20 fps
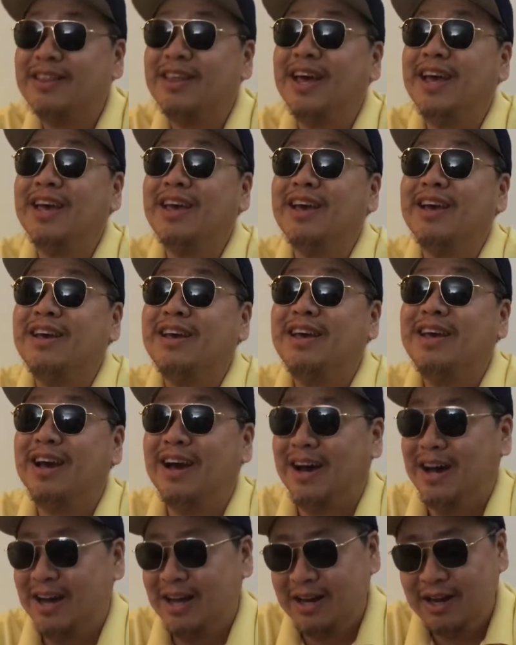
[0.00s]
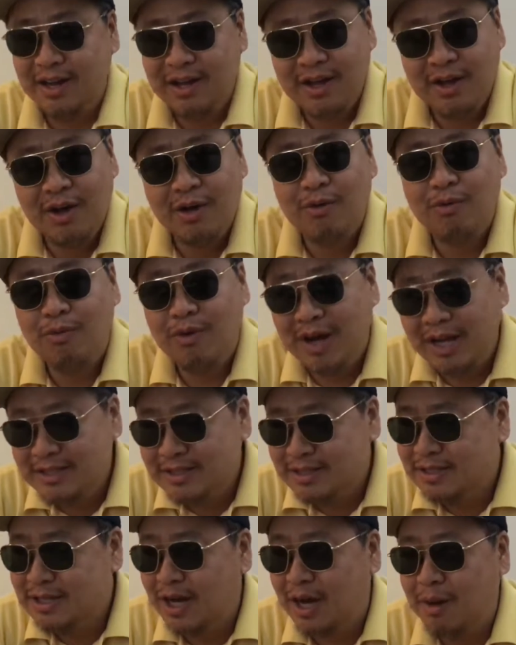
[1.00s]
Thank God.
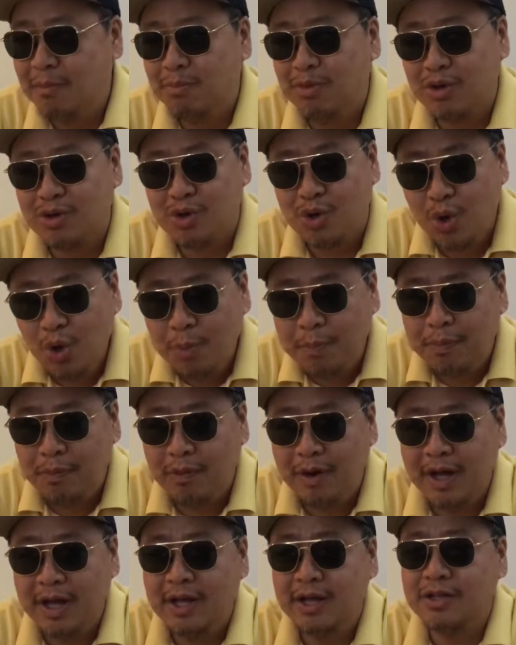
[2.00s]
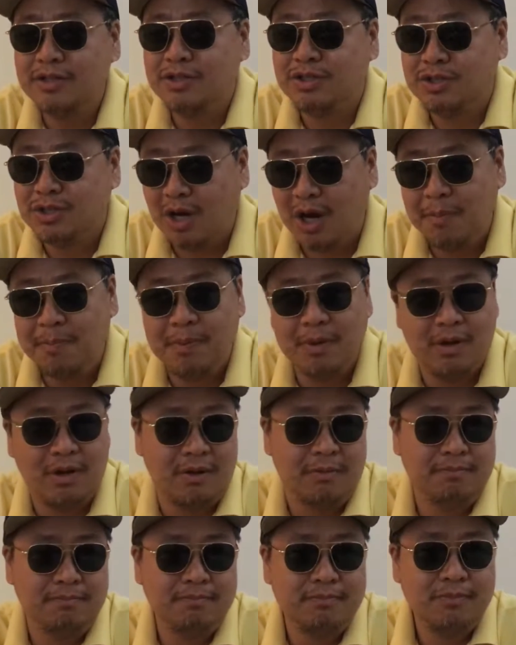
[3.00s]
Rest up, recuperate, and sharpen
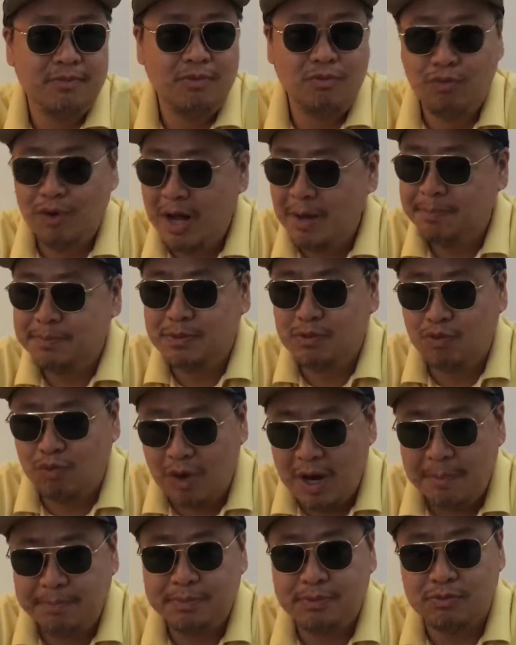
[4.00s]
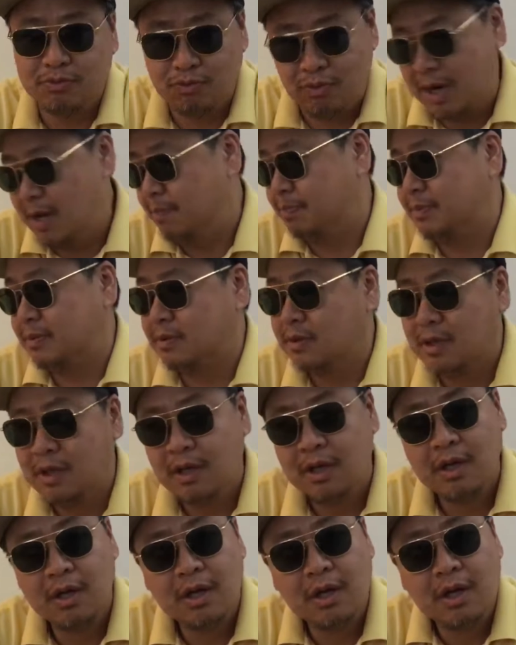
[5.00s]
up. Reps, reps, reps.
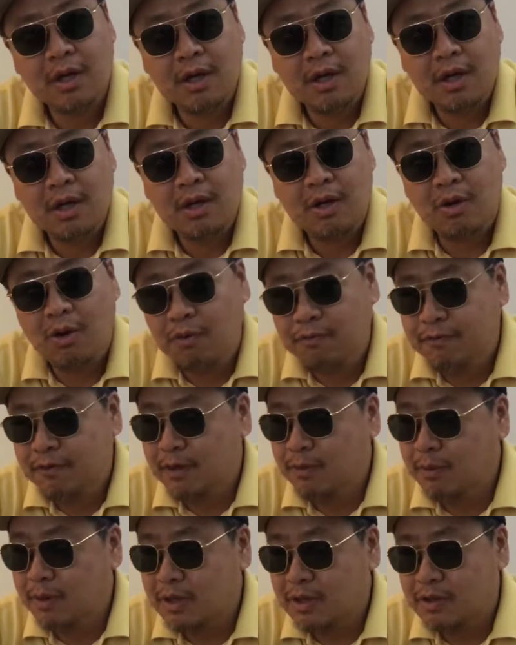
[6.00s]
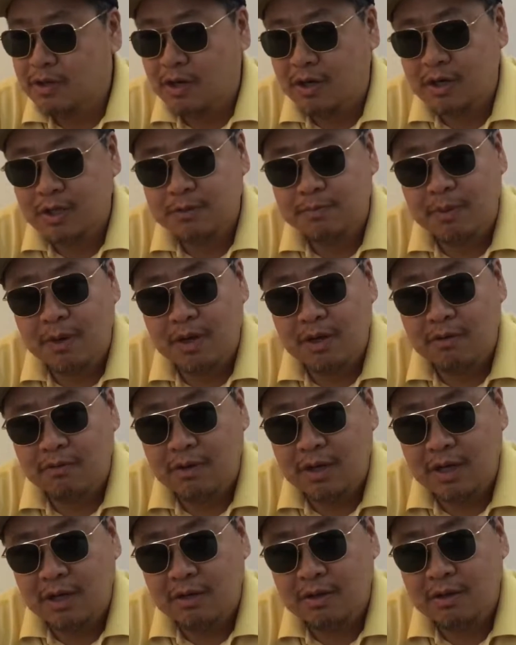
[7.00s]
Hopefully we could turn this bird
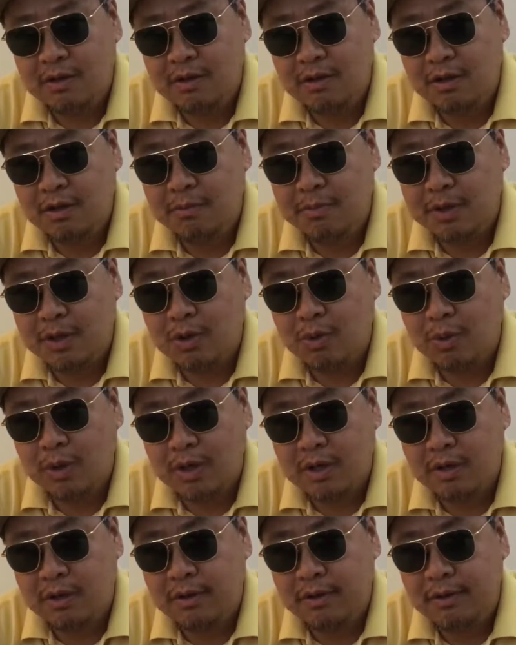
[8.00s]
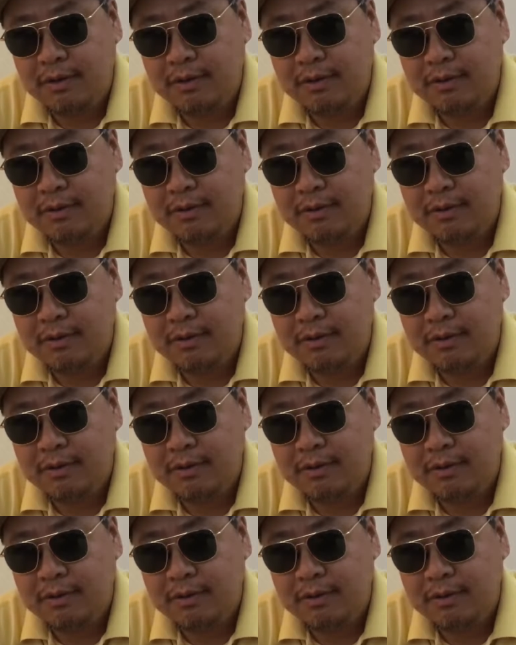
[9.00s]
around a little bit quicker.